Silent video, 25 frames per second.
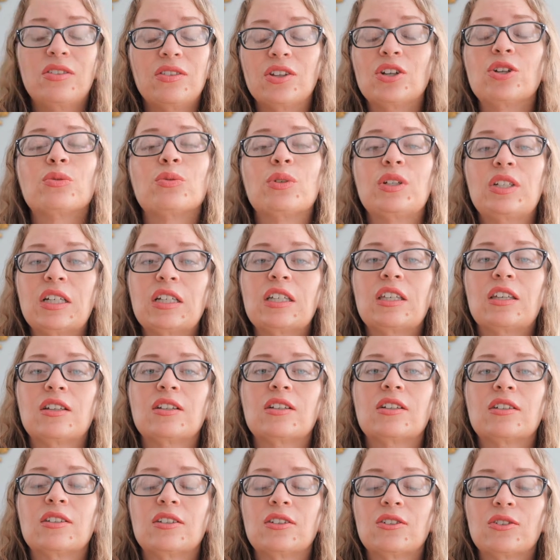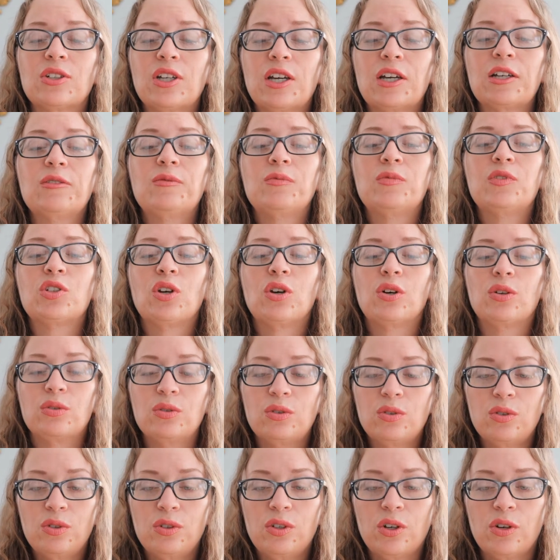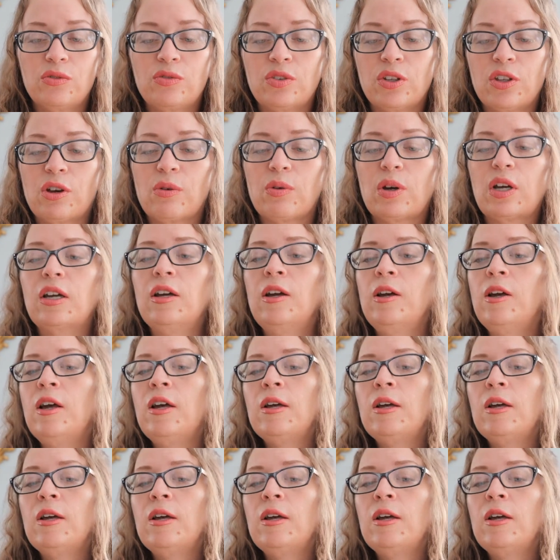they're ridiculous, okay? So don't feel that way.